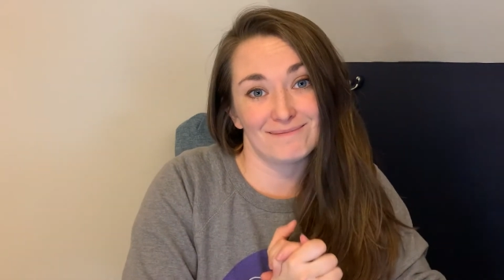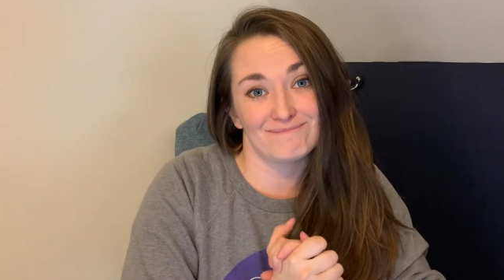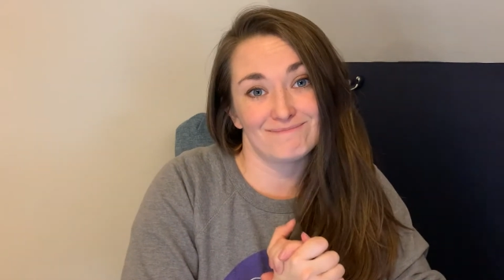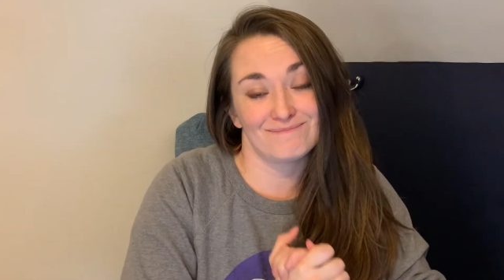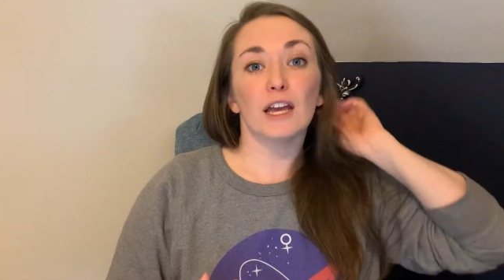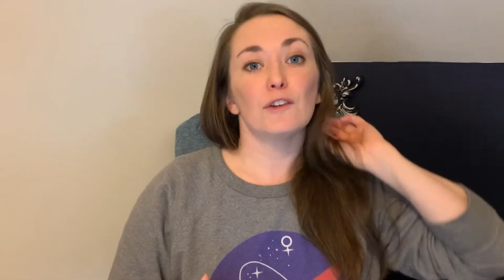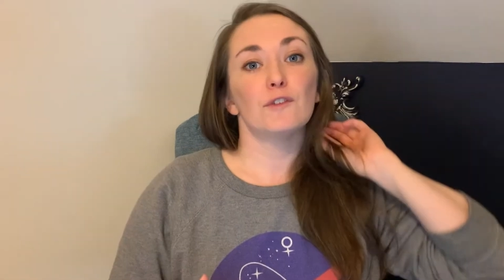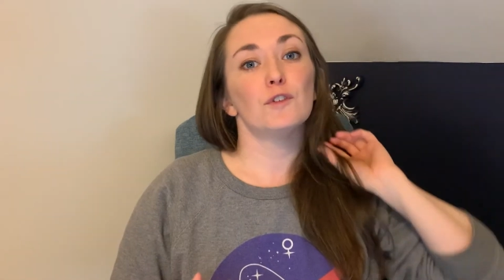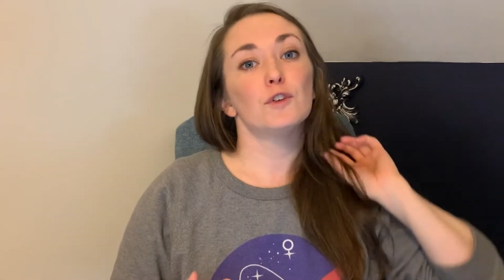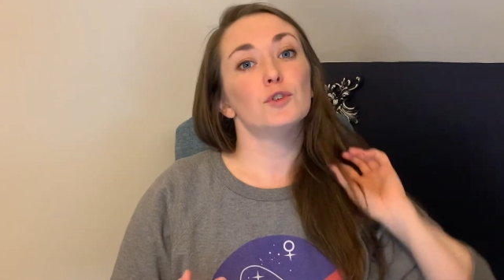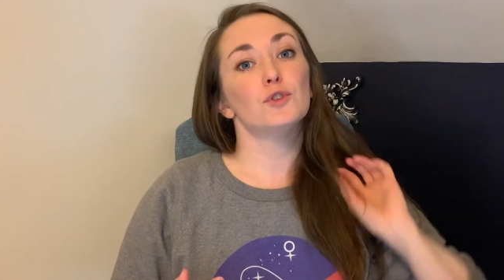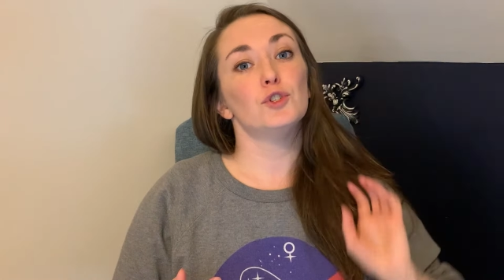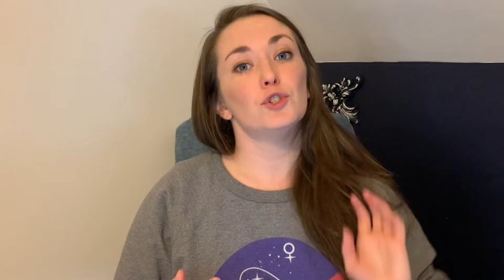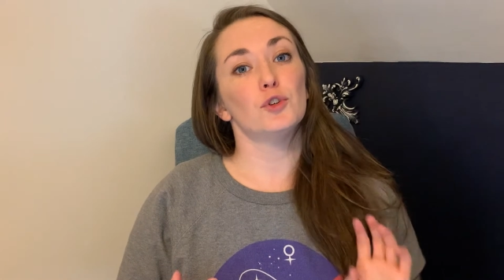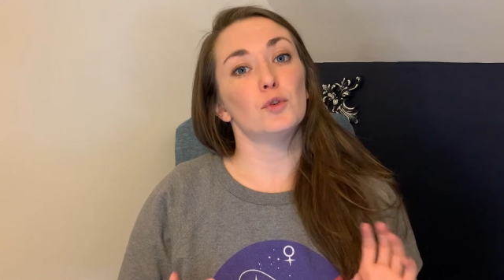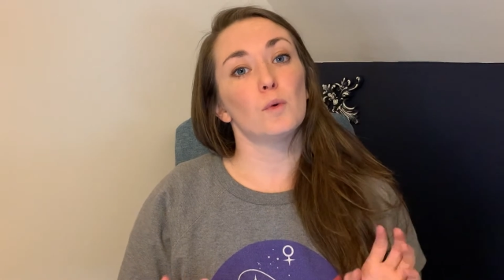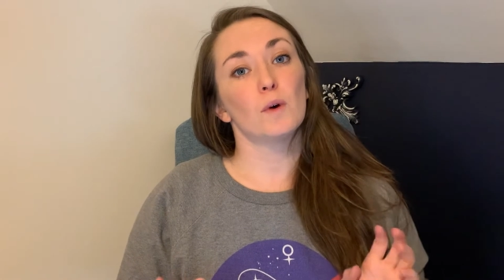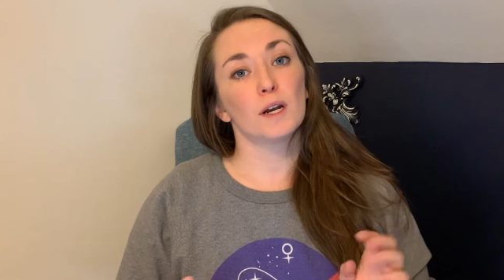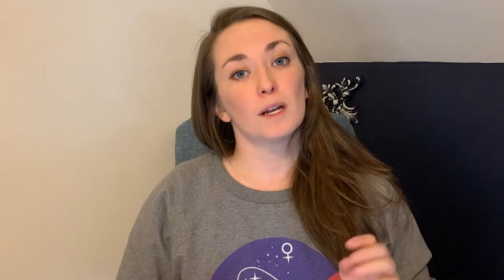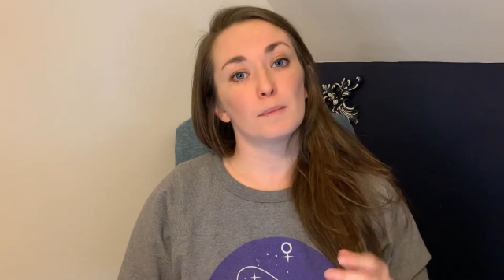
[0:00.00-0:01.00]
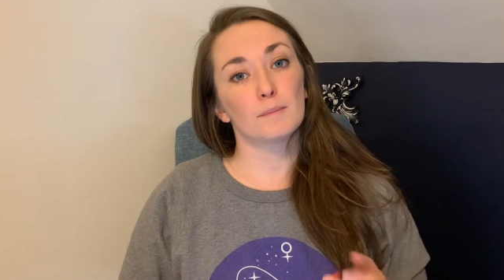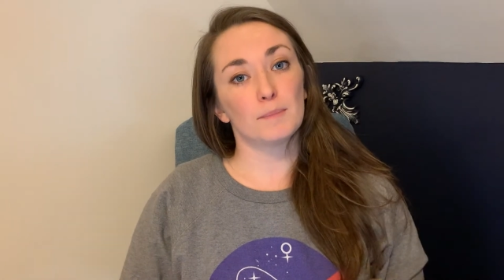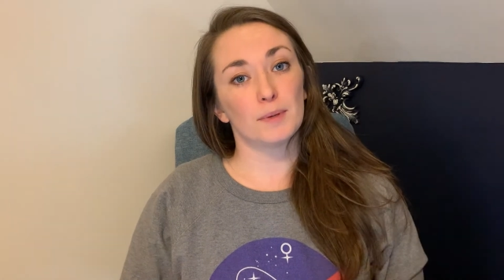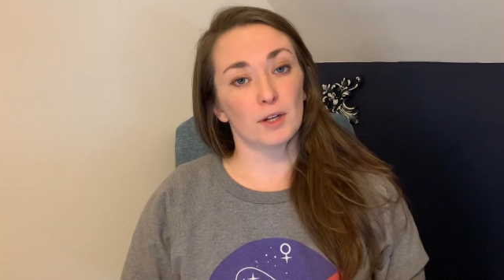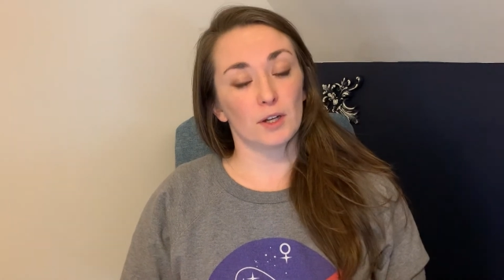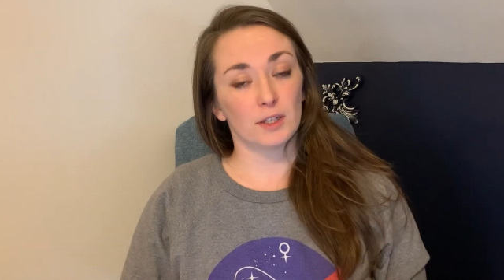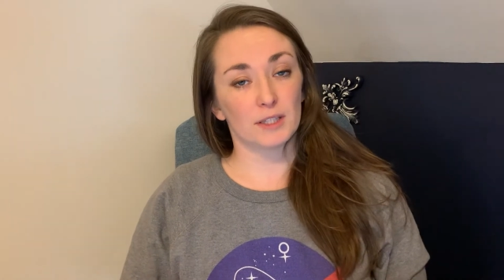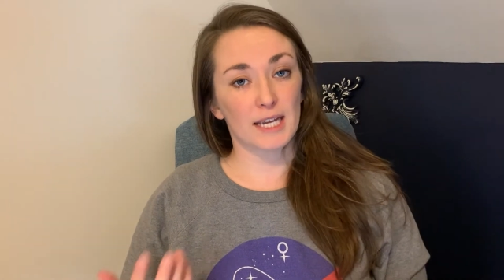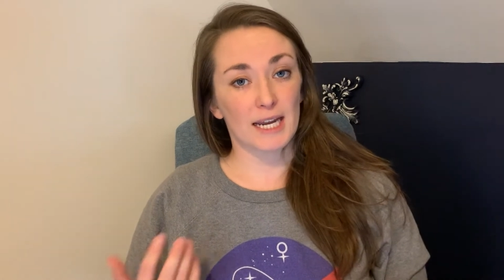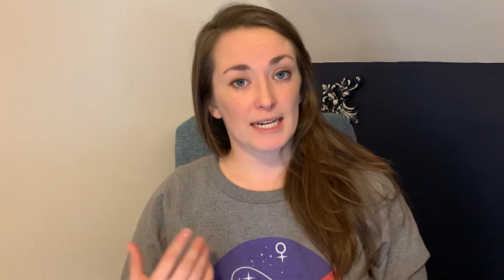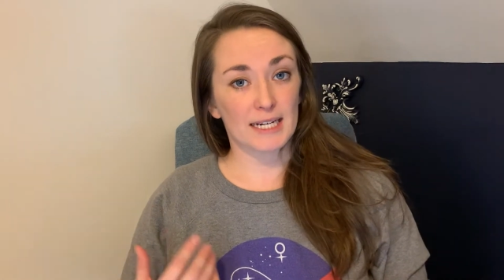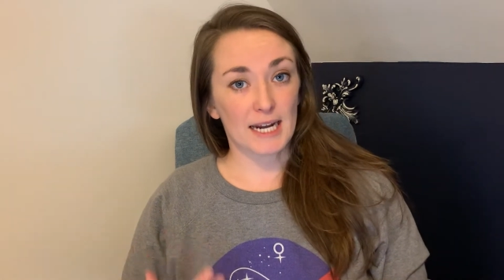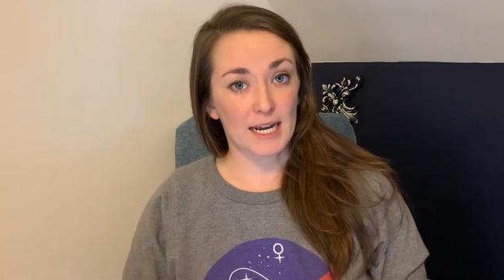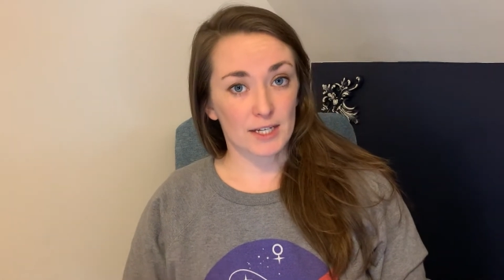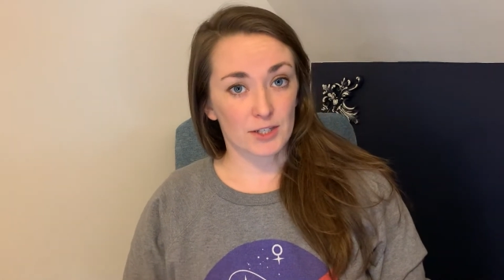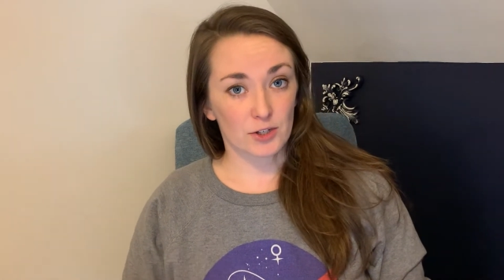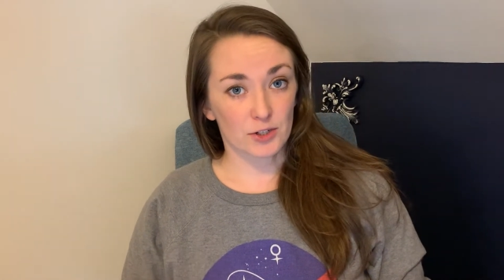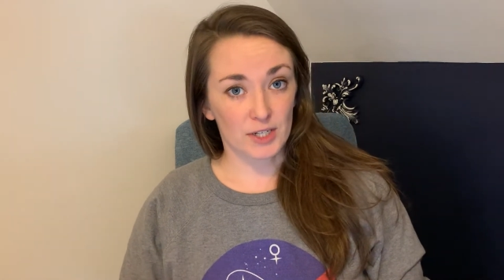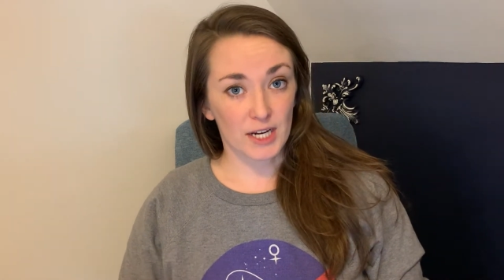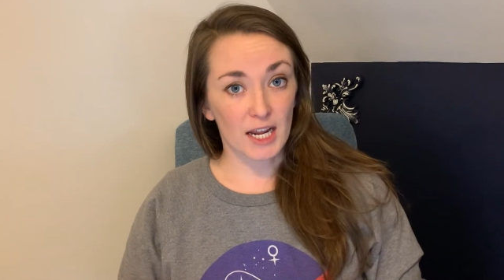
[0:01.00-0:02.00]
If you do want to build a
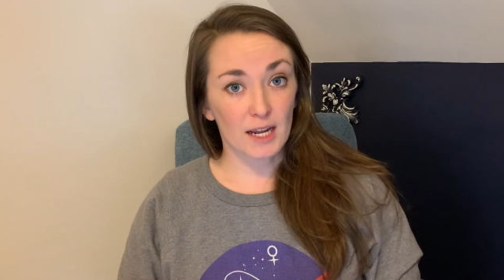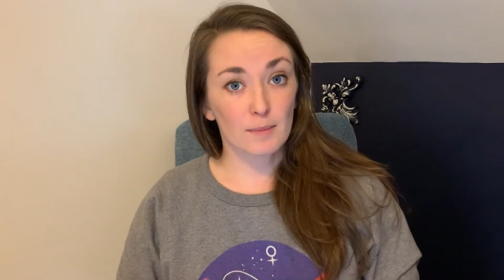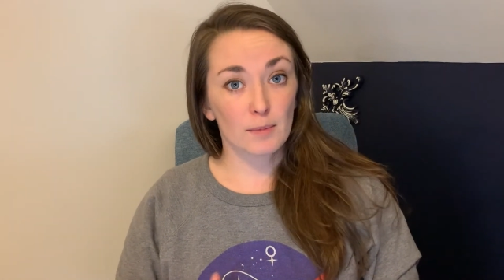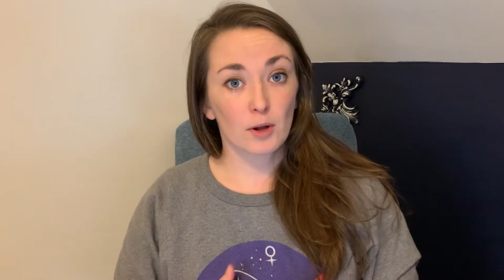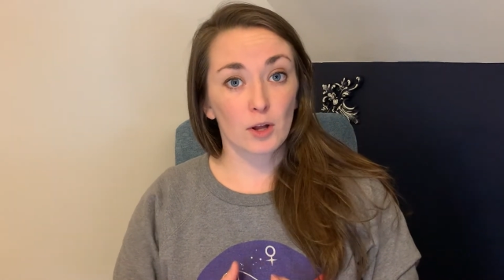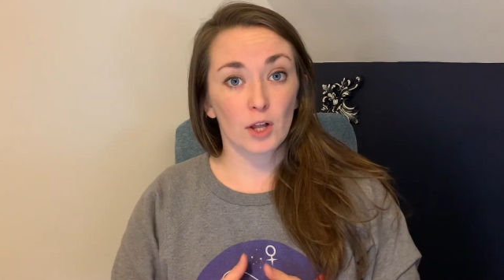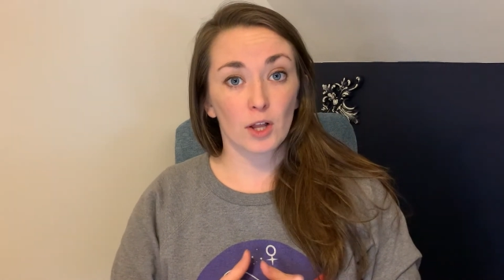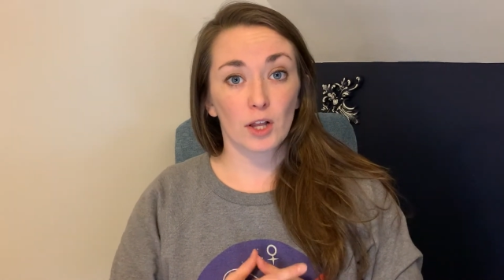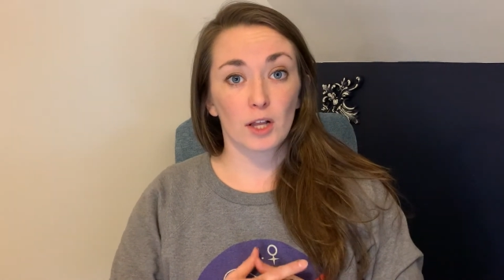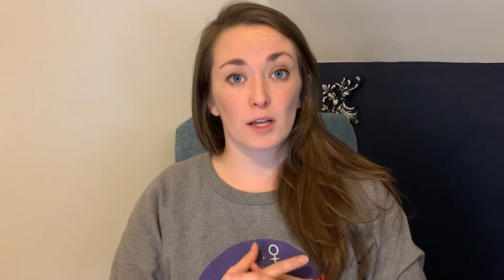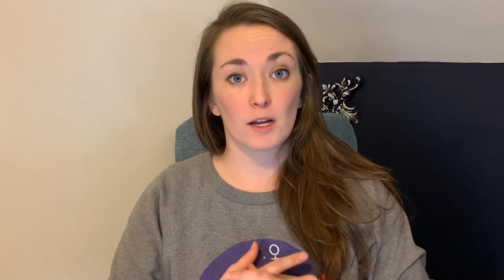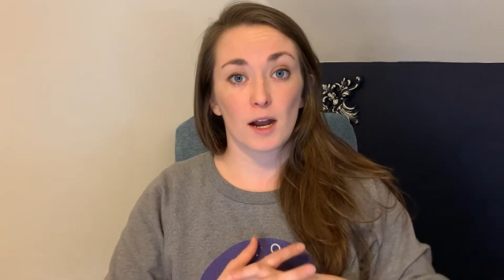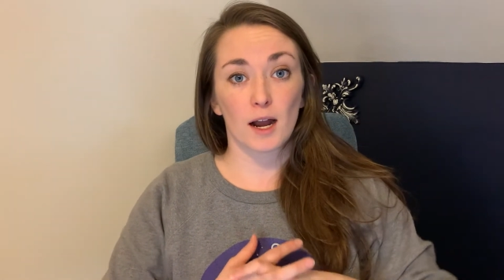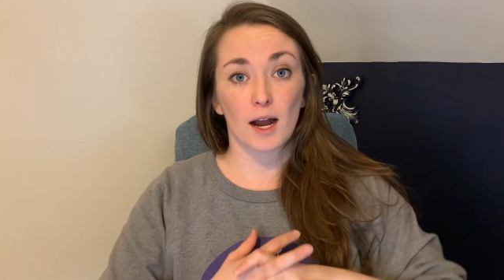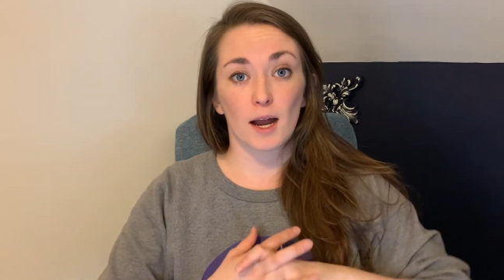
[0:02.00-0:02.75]
nicer table,